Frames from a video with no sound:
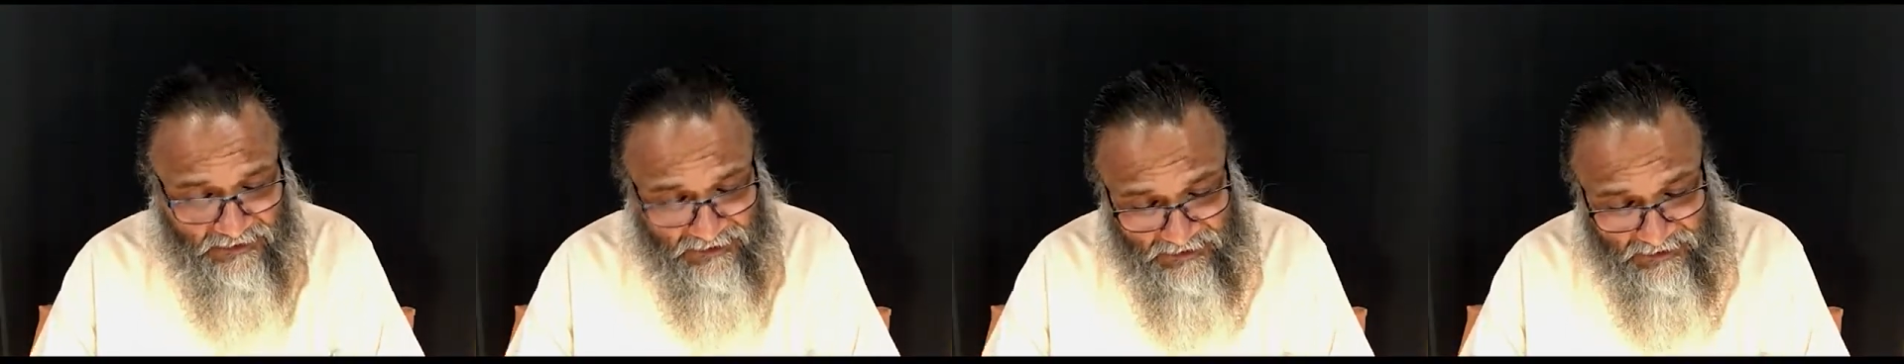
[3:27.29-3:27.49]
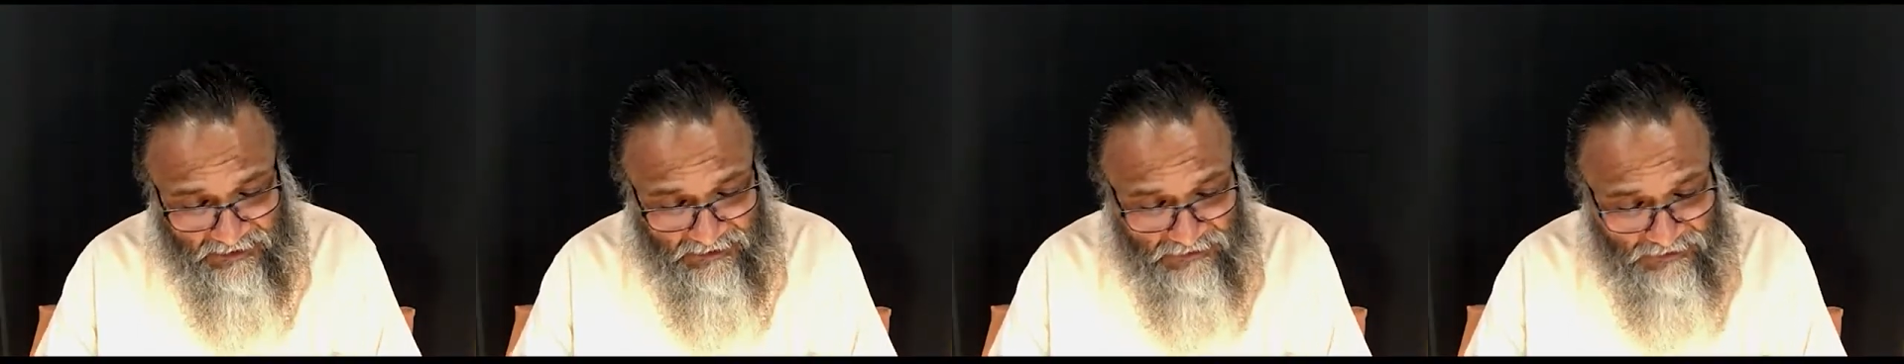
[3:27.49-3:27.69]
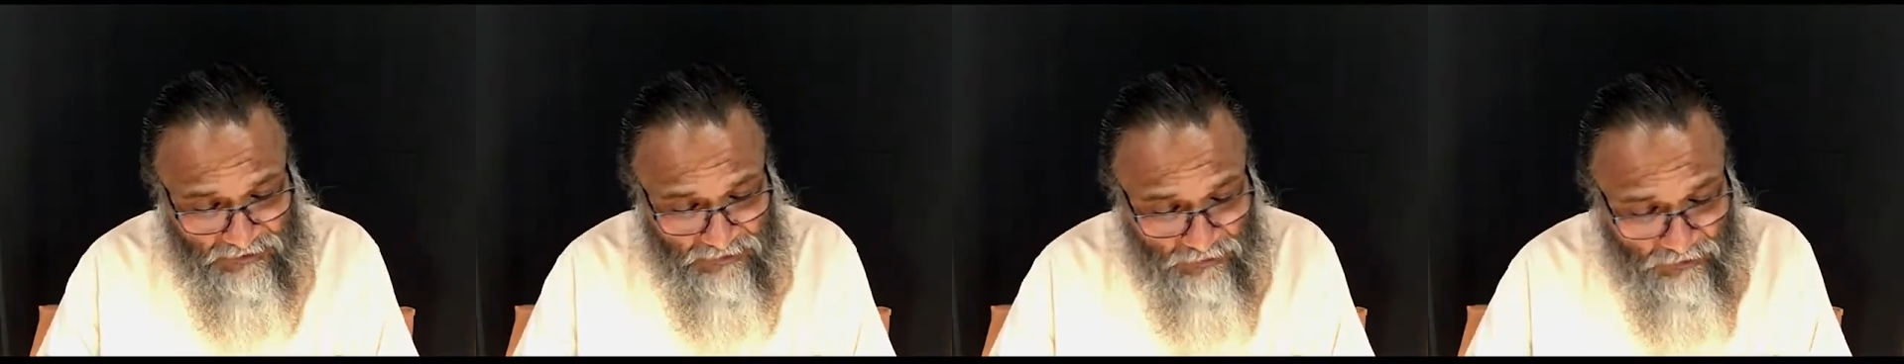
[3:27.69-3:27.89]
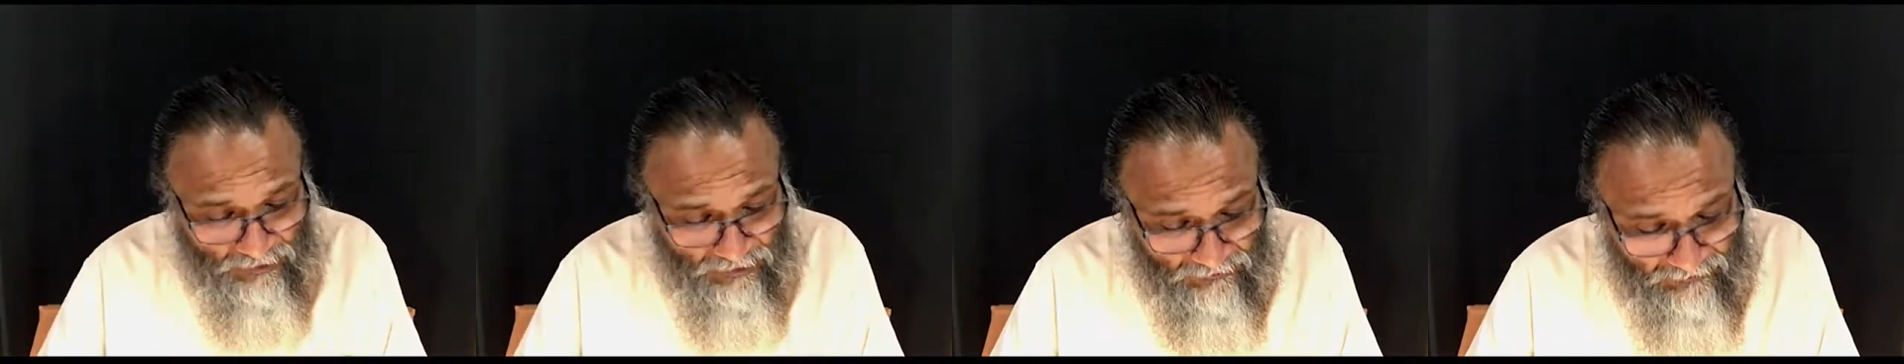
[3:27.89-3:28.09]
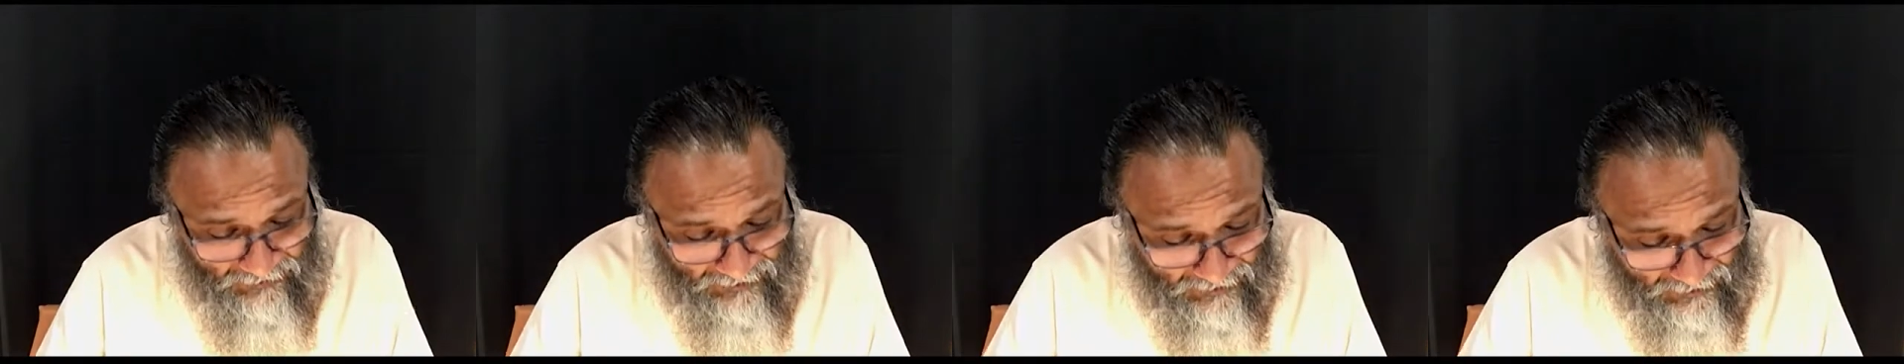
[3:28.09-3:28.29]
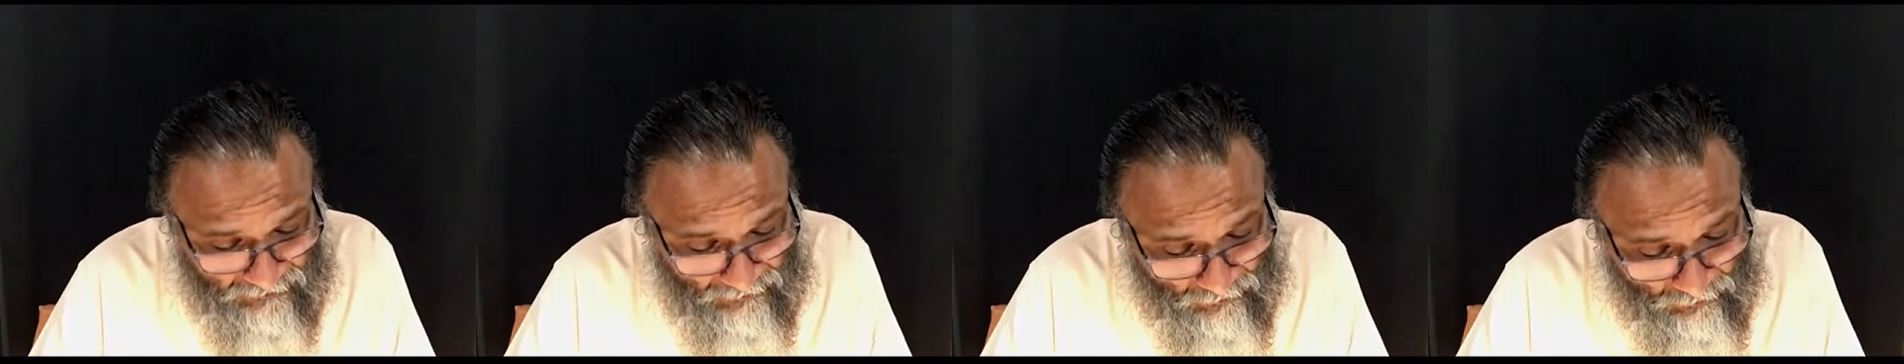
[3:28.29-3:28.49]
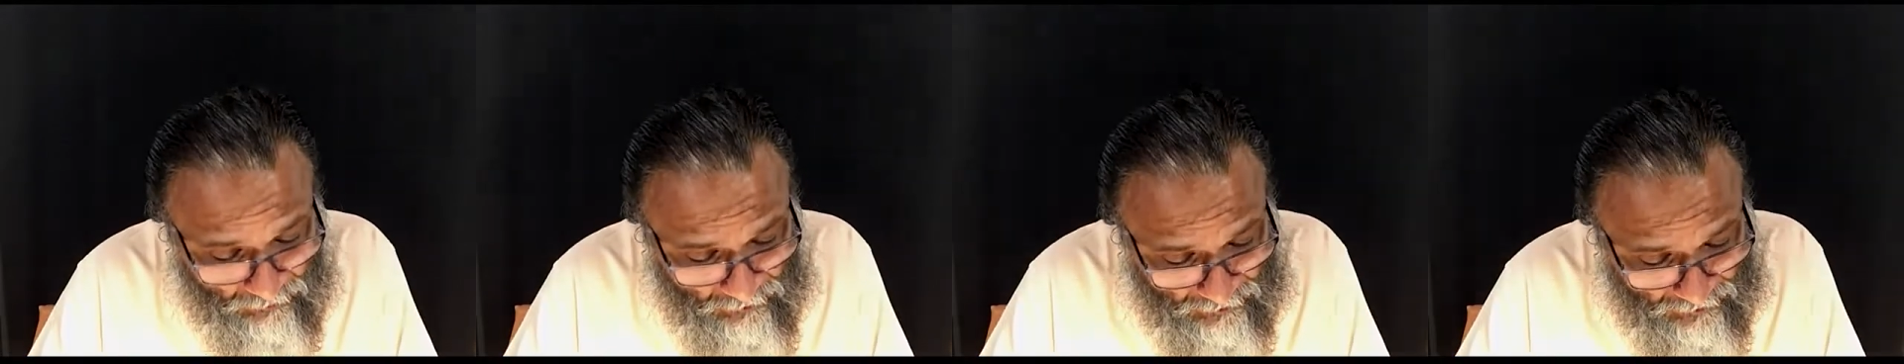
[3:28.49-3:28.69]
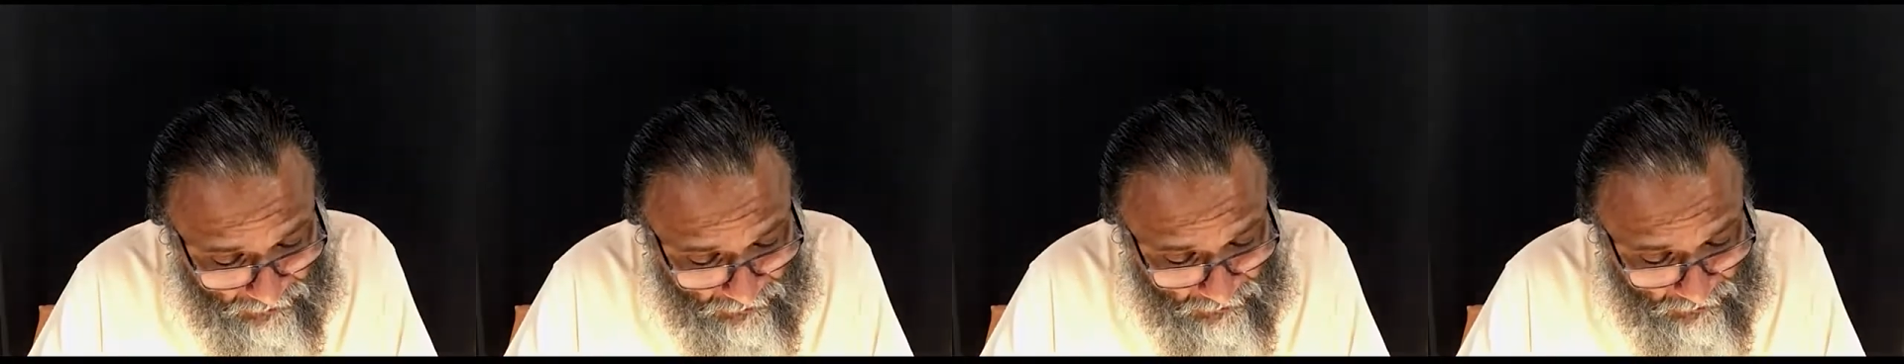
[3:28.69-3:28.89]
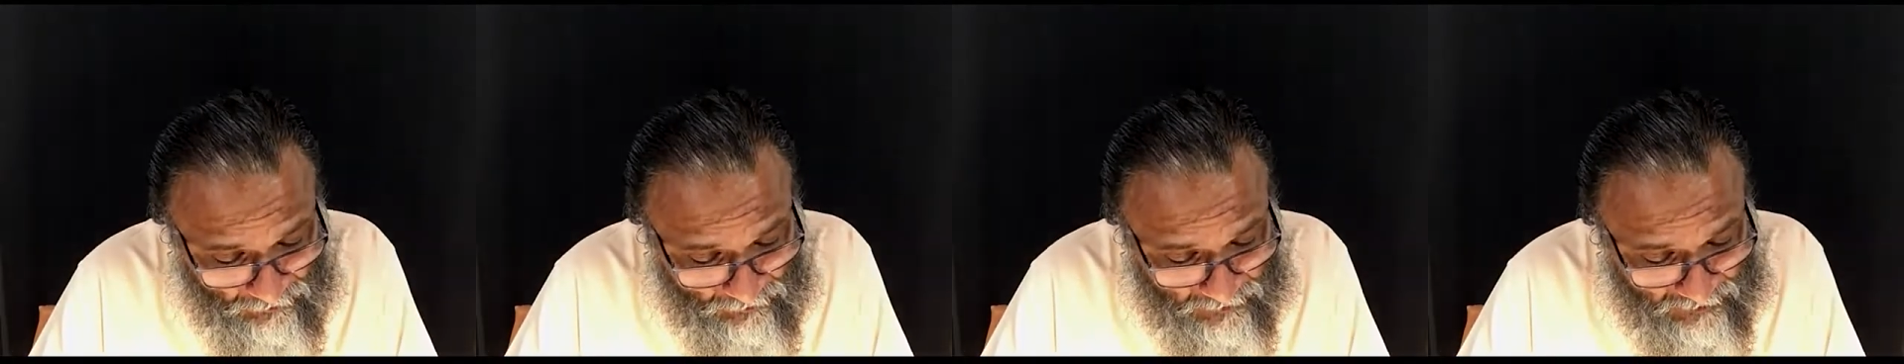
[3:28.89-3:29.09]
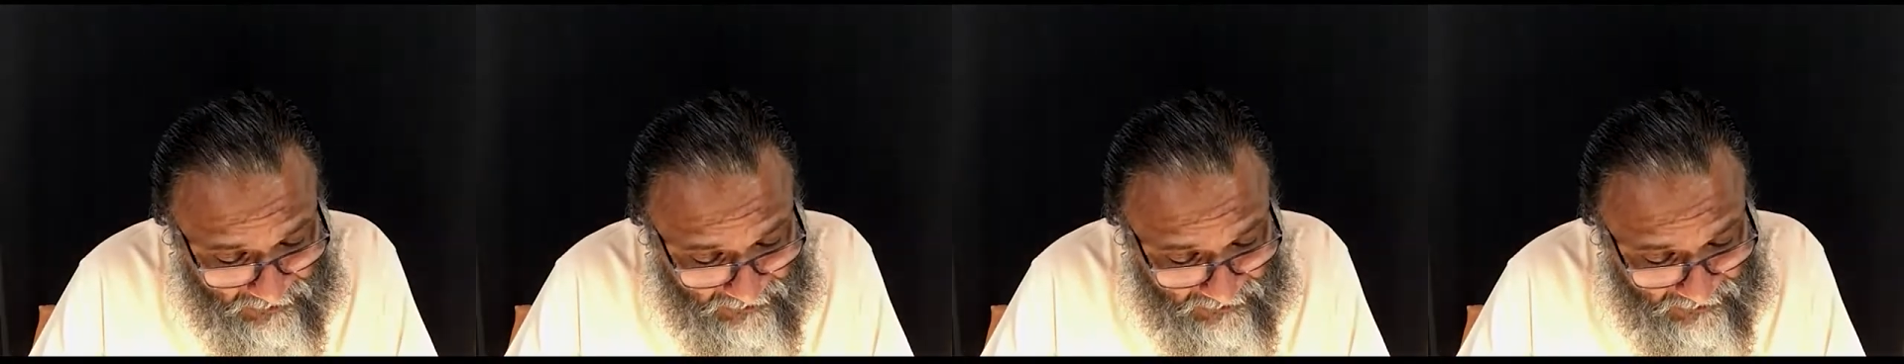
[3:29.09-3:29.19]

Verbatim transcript: that story we had told you.